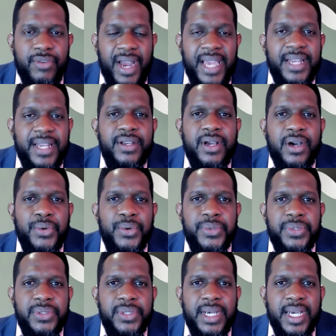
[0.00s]
right now,
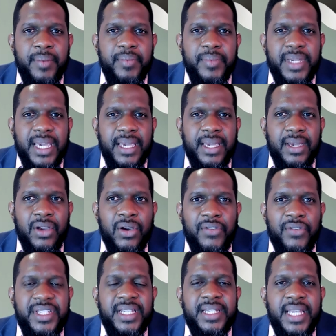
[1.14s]
um, kicking
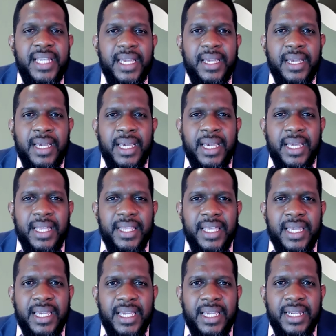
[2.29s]
off today,
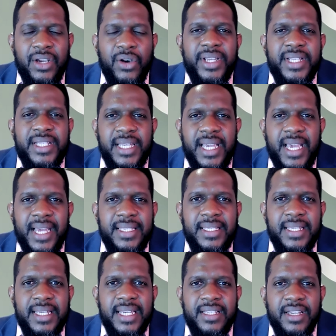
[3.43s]
the, the
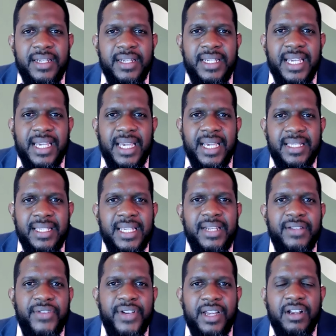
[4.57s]
OECS is undertaking a
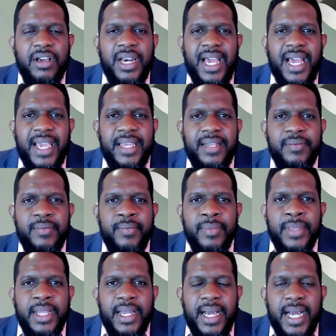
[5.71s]
significant online
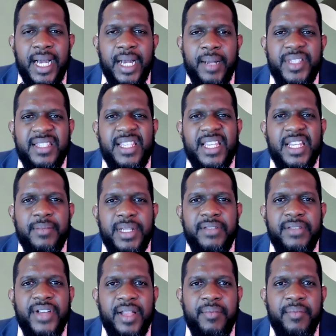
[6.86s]
um, Sustainable
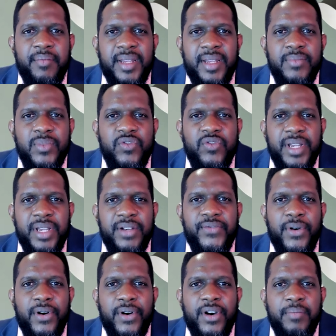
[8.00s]
Development Movement
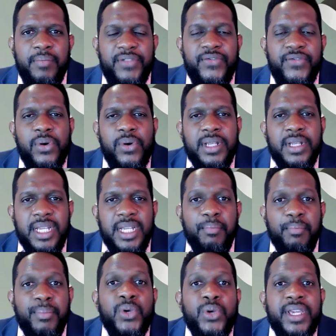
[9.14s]
Forum, but focus on the
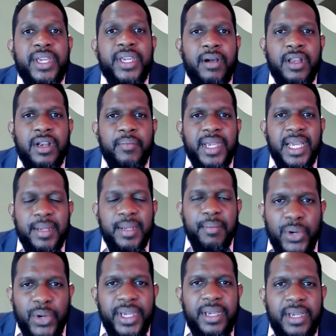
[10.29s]
blue economy. The
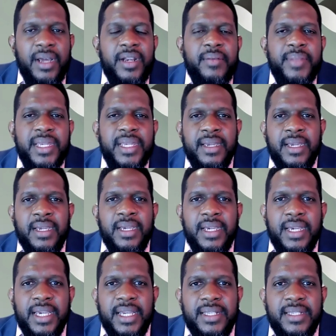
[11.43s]
blue economy
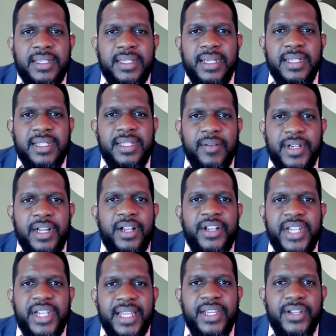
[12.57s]
is yeah.
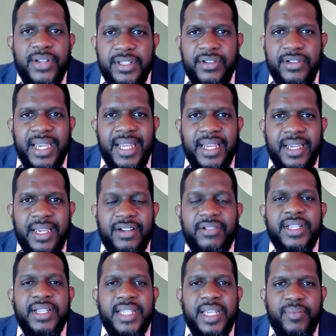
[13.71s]
terminology that you know is gaining
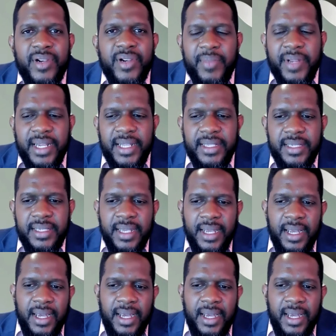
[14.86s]
increasing prominence